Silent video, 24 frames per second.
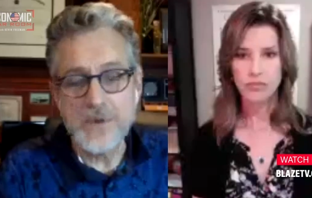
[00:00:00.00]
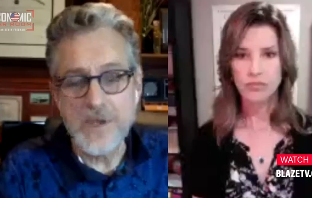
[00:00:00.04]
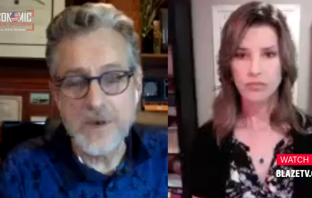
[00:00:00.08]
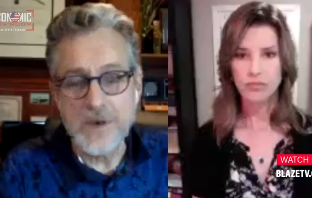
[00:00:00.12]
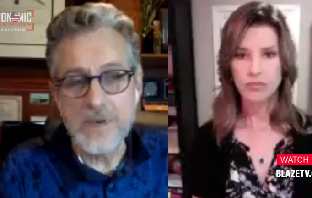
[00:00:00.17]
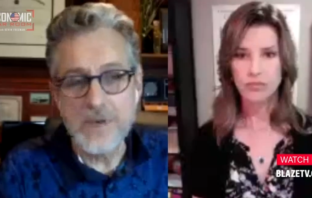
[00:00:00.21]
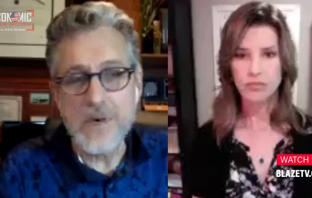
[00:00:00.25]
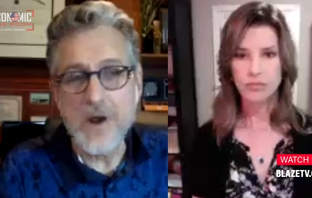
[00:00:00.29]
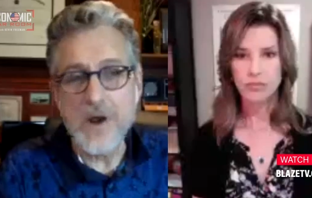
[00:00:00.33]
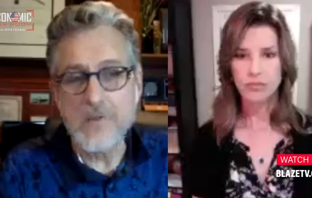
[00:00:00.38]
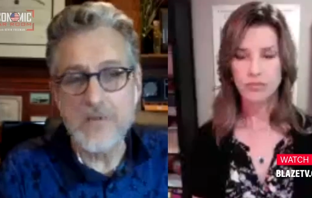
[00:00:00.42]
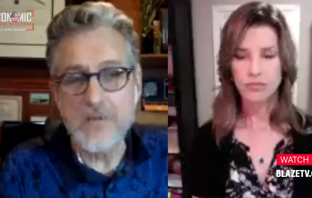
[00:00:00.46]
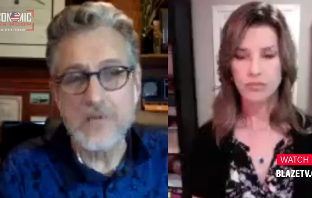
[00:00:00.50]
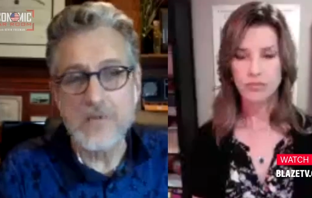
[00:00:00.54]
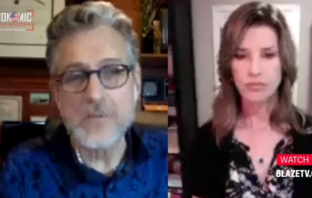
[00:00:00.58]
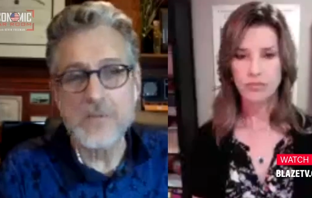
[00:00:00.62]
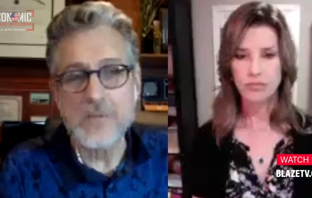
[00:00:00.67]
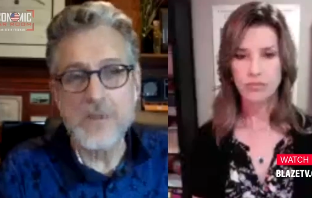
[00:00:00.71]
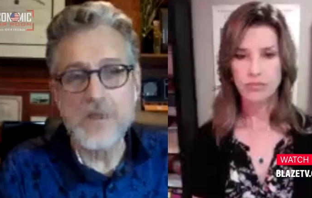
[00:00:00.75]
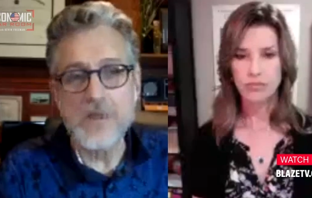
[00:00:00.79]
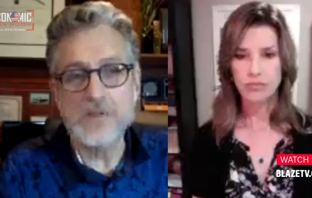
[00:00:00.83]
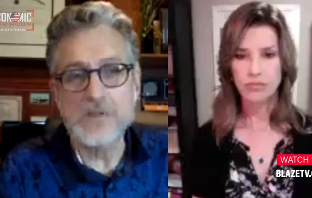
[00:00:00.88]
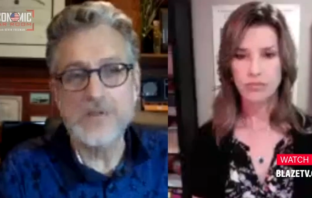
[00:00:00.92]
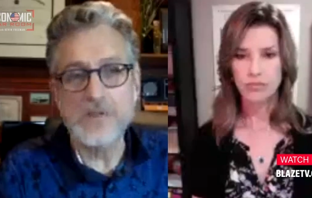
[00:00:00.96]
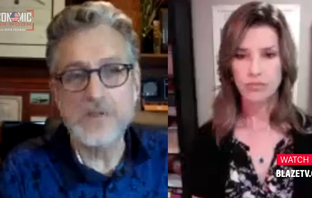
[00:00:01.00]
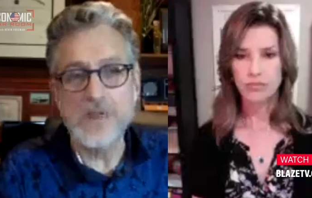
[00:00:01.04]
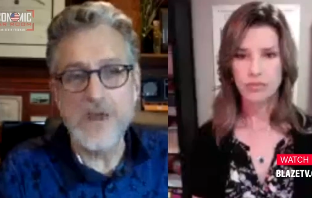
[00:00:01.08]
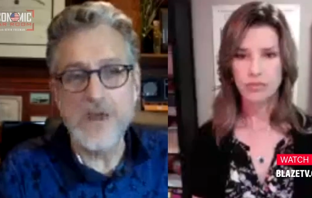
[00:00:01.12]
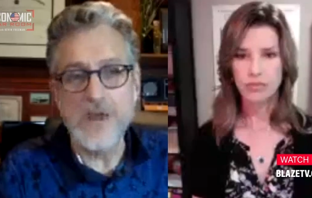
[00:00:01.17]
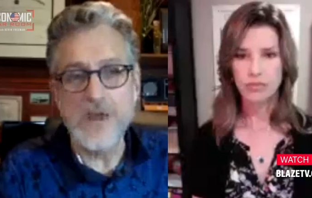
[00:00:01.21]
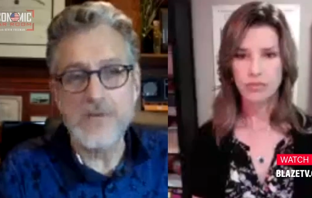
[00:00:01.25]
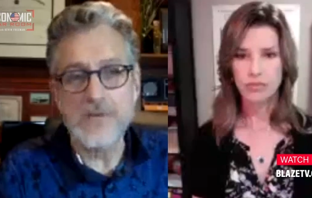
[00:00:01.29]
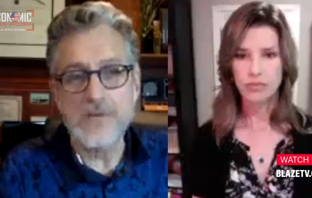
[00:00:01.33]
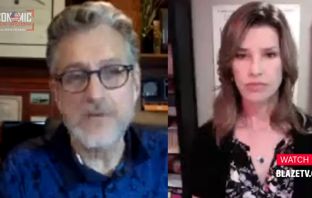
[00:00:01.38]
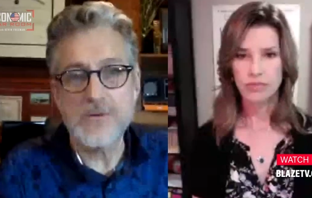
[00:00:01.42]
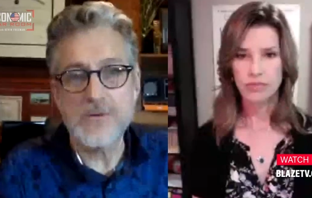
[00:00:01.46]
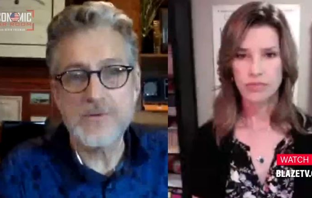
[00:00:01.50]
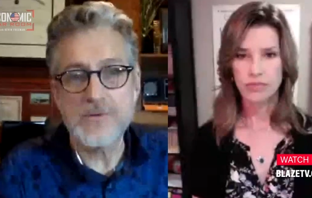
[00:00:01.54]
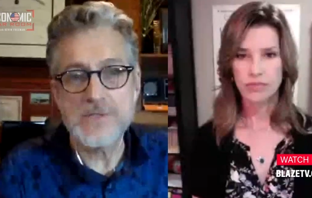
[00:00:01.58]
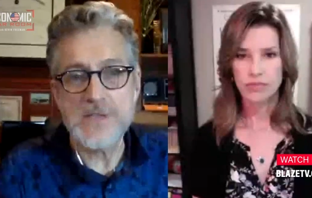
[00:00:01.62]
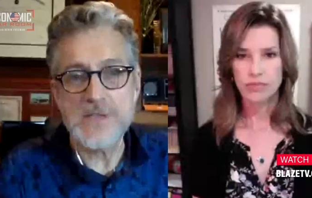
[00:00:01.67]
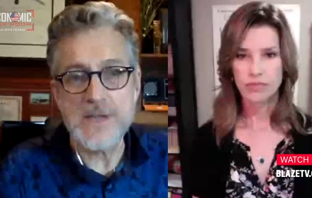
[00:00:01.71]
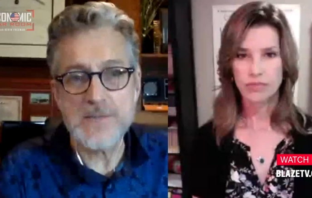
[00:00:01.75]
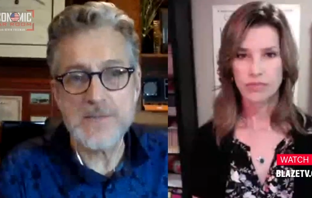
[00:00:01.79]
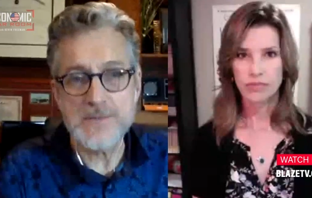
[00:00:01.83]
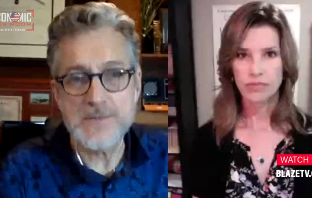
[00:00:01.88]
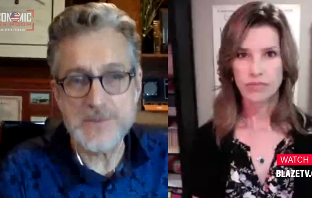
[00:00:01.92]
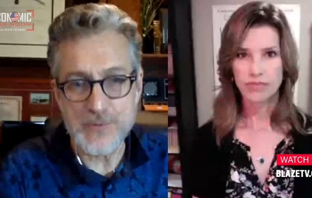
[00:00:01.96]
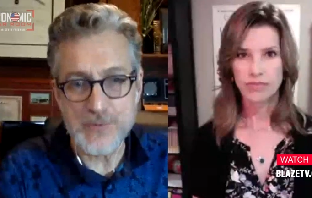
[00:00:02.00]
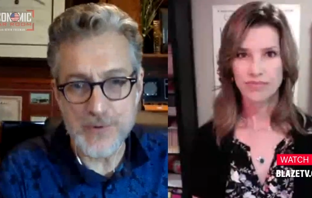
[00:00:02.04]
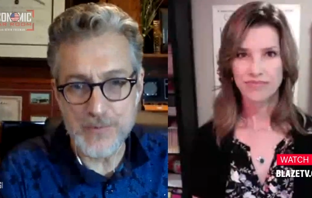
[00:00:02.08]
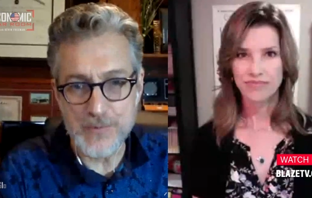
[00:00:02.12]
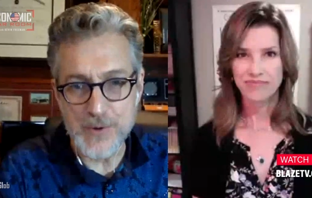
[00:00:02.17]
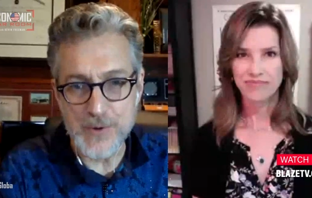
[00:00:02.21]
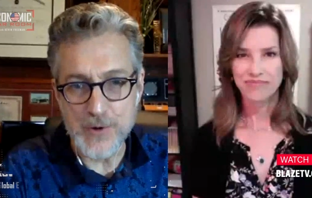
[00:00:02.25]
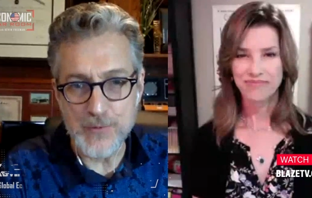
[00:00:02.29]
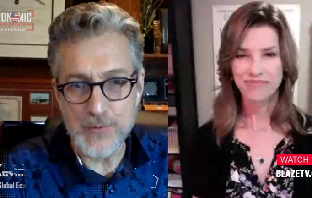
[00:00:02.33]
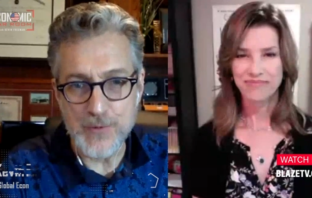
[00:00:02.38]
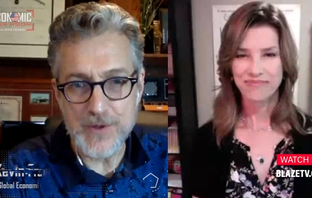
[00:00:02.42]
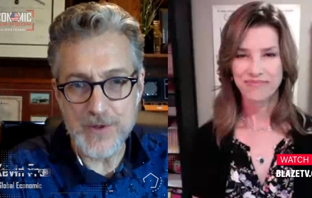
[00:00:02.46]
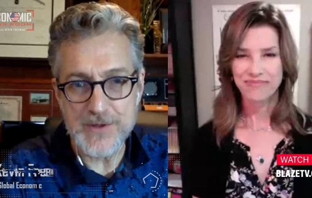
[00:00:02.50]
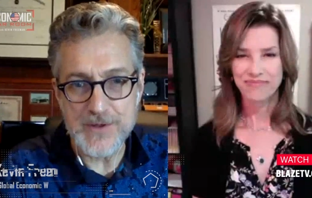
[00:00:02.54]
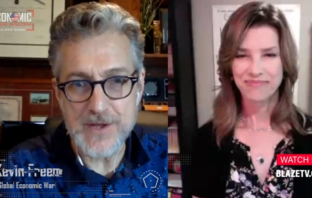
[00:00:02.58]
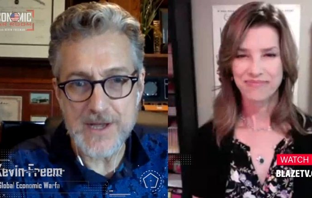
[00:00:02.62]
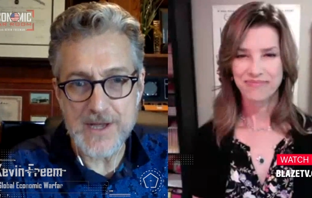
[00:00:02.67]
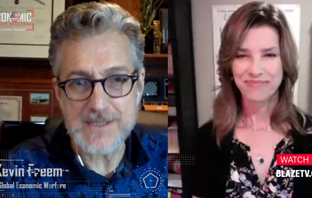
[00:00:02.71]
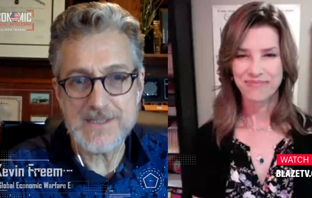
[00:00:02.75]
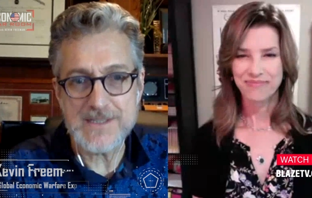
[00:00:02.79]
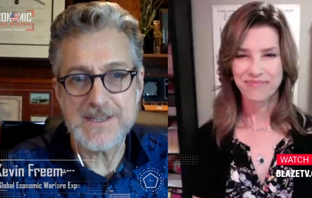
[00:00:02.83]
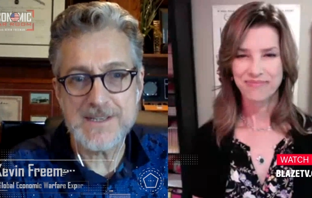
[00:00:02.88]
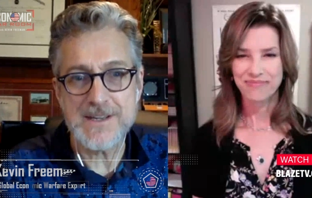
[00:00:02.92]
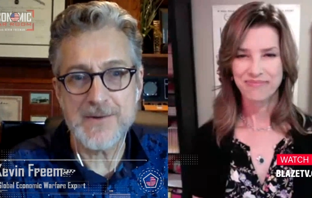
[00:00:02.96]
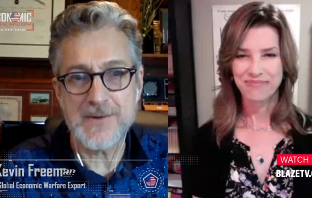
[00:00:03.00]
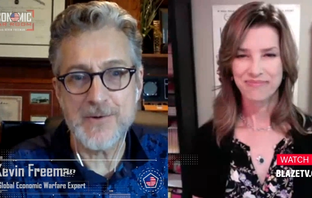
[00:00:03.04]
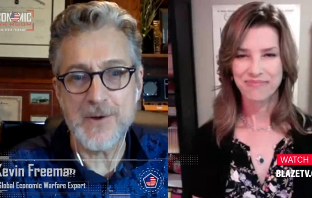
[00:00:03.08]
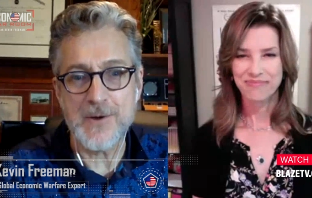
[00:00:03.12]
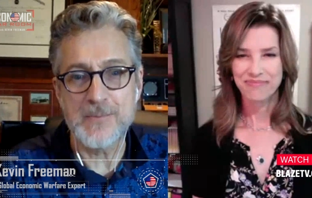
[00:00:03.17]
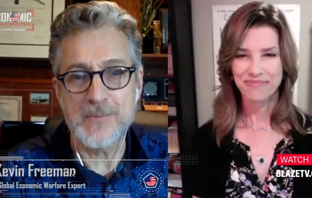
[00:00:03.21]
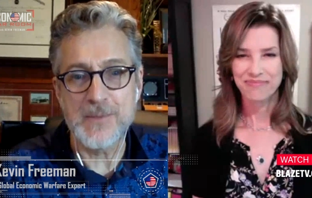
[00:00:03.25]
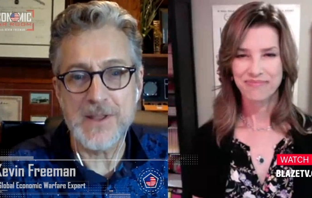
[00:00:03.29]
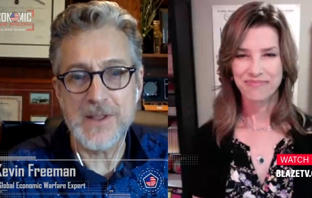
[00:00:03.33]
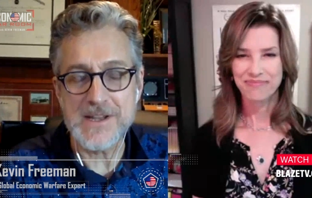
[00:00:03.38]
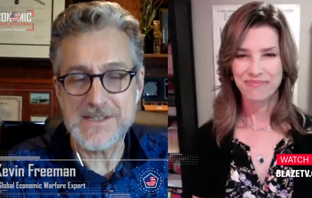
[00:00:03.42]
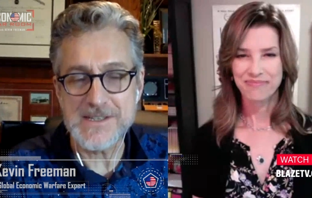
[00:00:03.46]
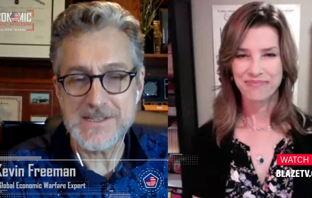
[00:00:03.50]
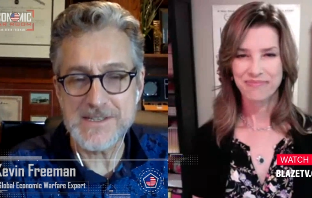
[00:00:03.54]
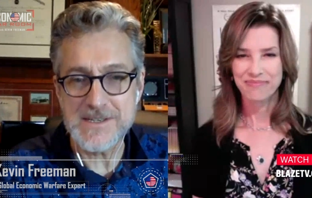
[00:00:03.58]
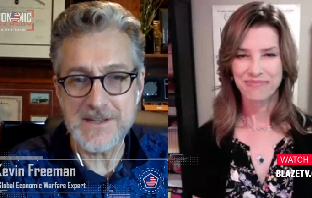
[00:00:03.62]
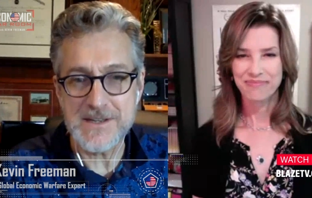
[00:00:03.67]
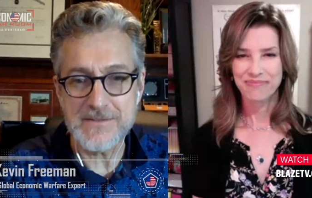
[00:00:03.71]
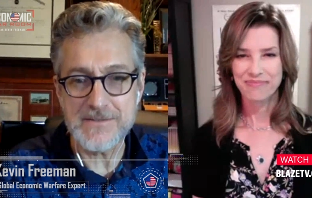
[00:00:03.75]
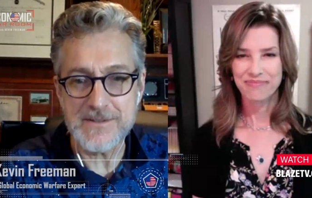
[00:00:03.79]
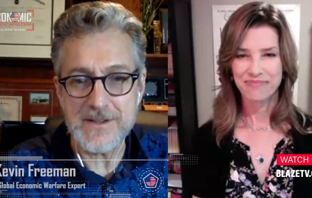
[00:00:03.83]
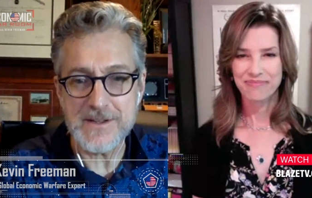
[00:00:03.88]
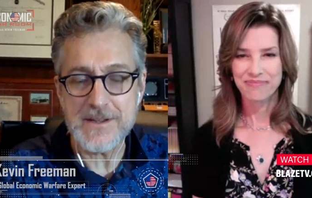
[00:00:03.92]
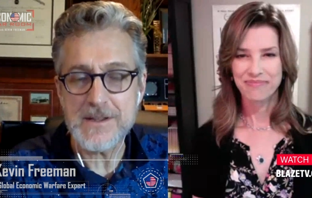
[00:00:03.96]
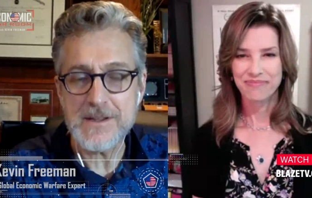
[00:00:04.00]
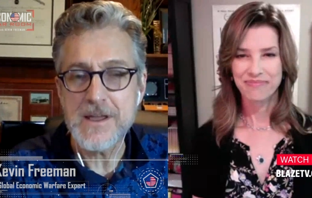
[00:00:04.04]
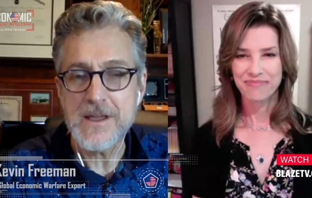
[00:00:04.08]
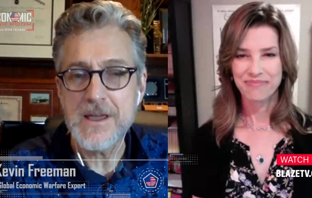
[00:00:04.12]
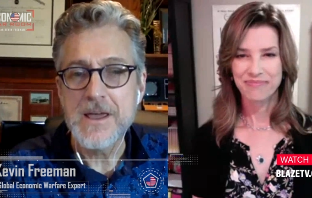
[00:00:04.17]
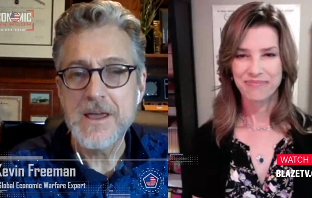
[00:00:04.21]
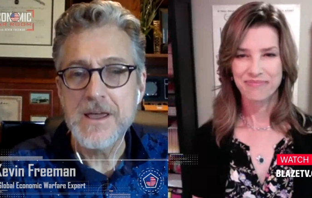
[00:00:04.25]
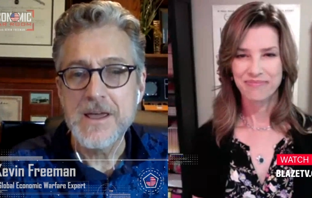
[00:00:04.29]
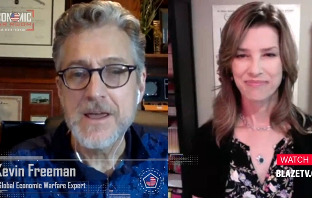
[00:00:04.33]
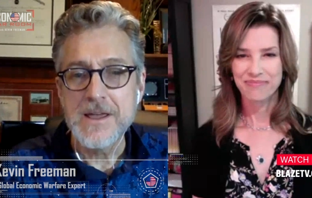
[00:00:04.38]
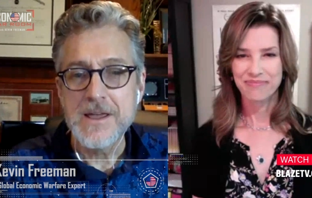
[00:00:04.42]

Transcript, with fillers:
Speaker 1: incredible pleasure to have you, Sam Sorbo, with us here on Blaze TV.